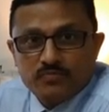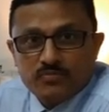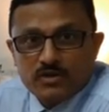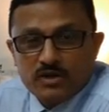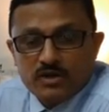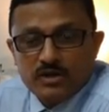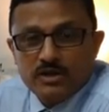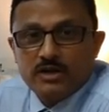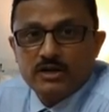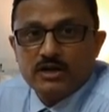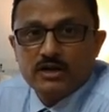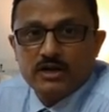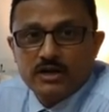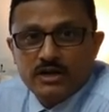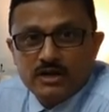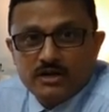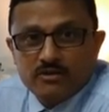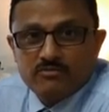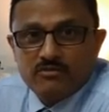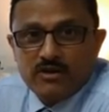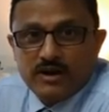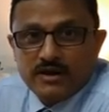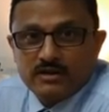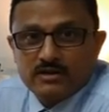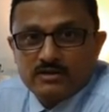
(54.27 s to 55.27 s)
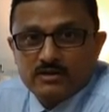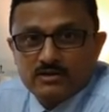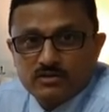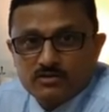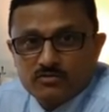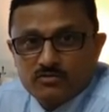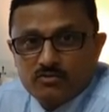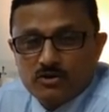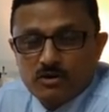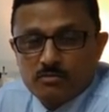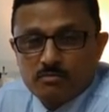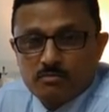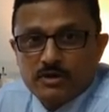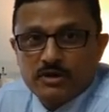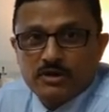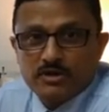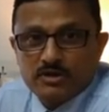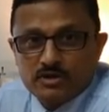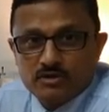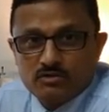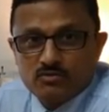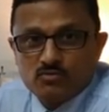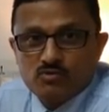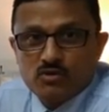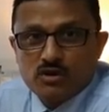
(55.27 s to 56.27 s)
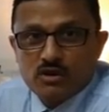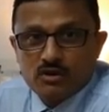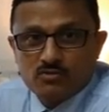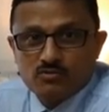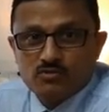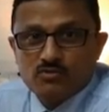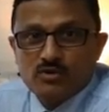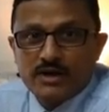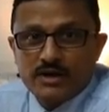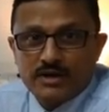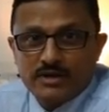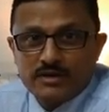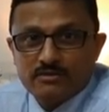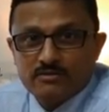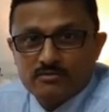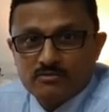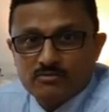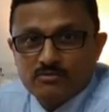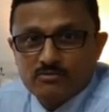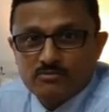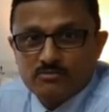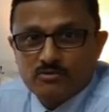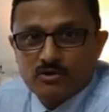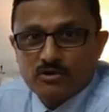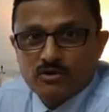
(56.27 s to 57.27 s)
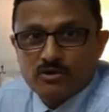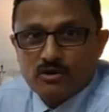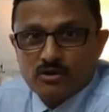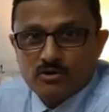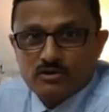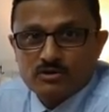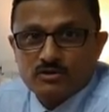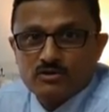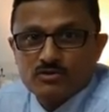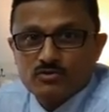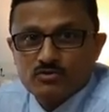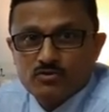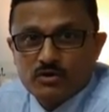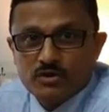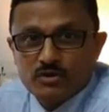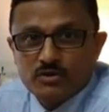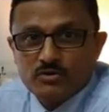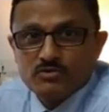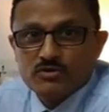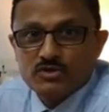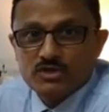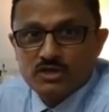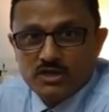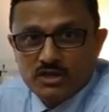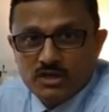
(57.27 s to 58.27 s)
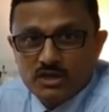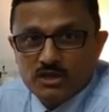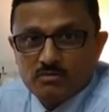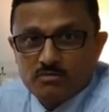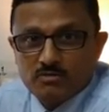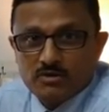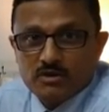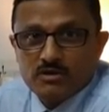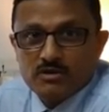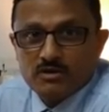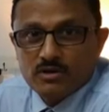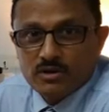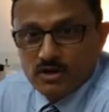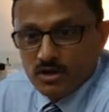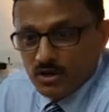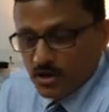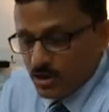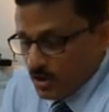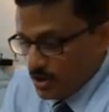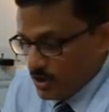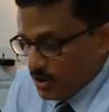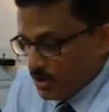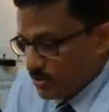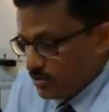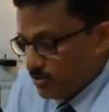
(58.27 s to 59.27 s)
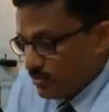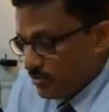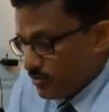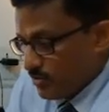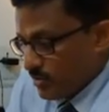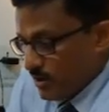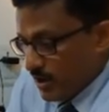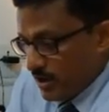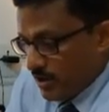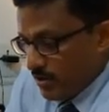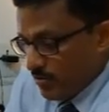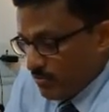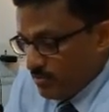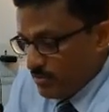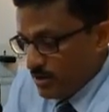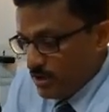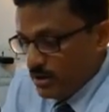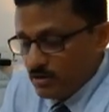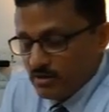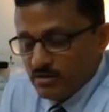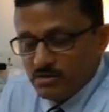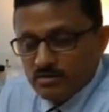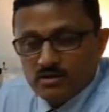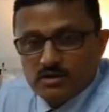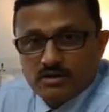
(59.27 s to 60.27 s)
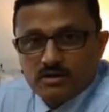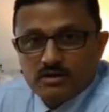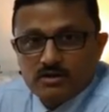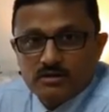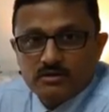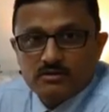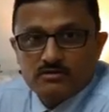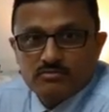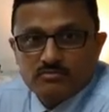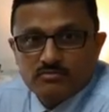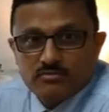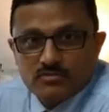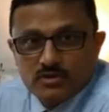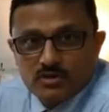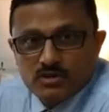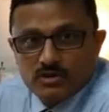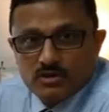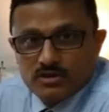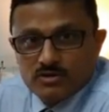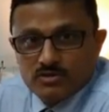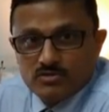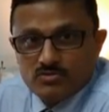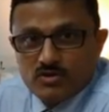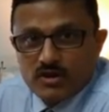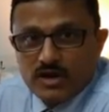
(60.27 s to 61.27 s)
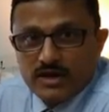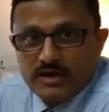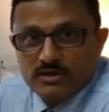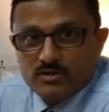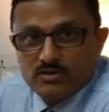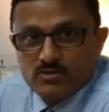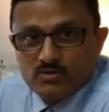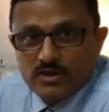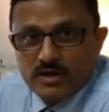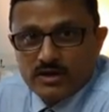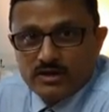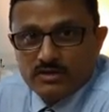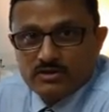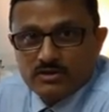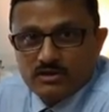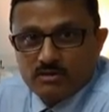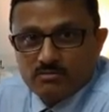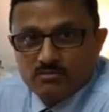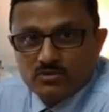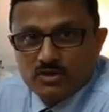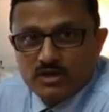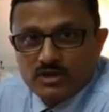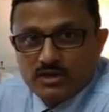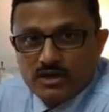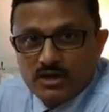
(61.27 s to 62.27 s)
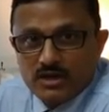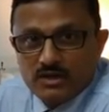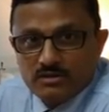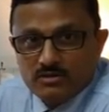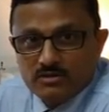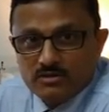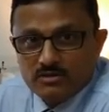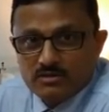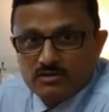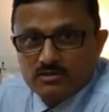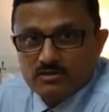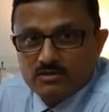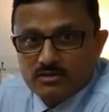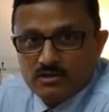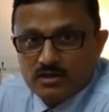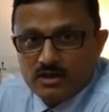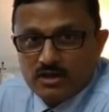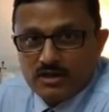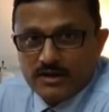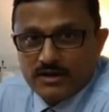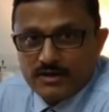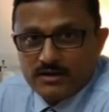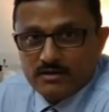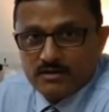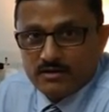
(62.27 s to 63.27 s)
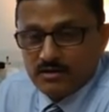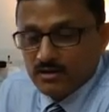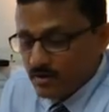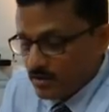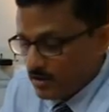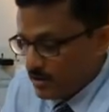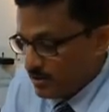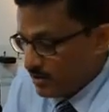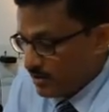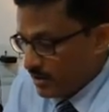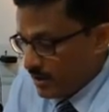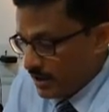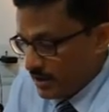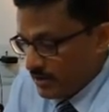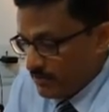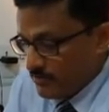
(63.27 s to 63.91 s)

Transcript: irritating factors for a patient worldwide, for doctors who are using it. So I have been trying to get something else, and I